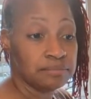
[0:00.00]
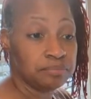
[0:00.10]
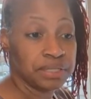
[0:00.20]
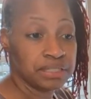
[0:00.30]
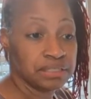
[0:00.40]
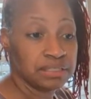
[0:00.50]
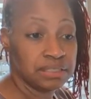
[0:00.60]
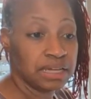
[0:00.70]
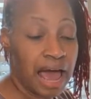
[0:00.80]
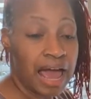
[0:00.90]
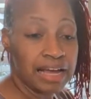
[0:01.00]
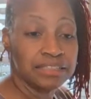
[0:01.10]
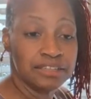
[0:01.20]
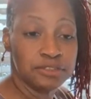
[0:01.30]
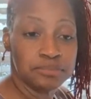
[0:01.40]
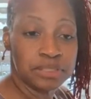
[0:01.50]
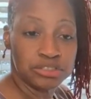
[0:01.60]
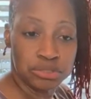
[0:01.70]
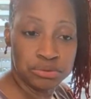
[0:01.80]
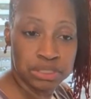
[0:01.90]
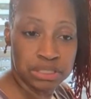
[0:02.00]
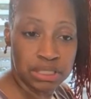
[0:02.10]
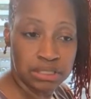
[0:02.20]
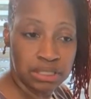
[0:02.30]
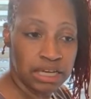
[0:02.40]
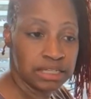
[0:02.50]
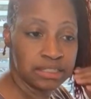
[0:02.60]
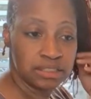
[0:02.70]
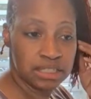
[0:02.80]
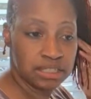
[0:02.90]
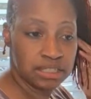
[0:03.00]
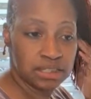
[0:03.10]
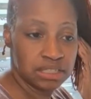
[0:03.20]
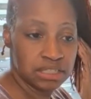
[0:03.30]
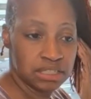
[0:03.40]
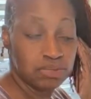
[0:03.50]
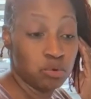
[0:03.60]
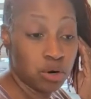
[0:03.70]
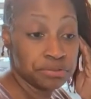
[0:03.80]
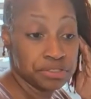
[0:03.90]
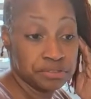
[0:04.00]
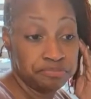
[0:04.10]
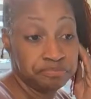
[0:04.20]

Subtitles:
But I hadn't even been using it. And it is worse.